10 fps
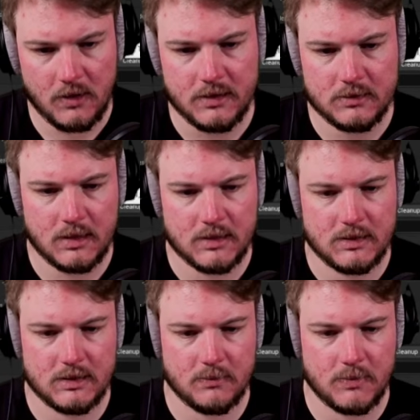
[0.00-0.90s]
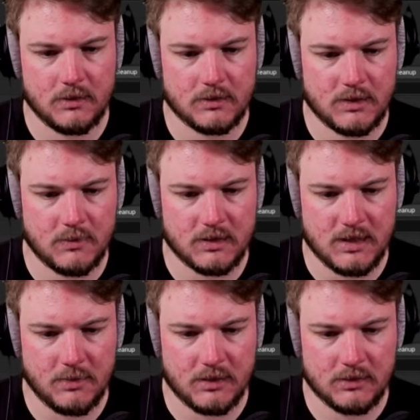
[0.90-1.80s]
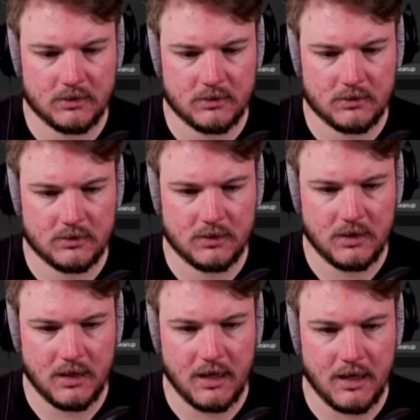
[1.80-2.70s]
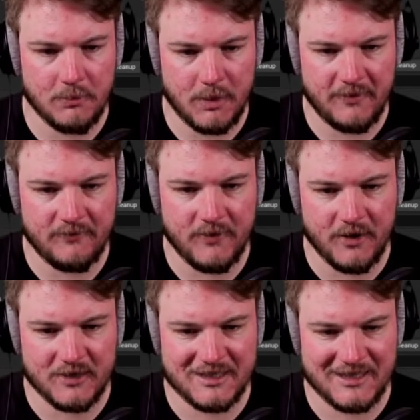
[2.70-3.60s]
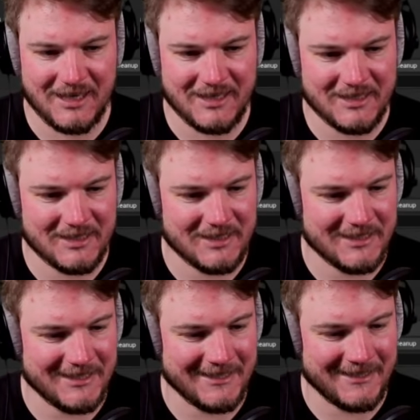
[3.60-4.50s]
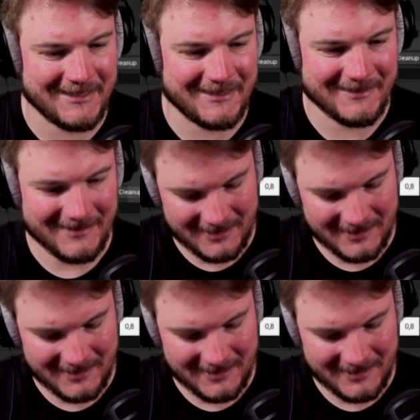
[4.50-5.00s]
All right, I see something. Something's happening. It might be very slight. There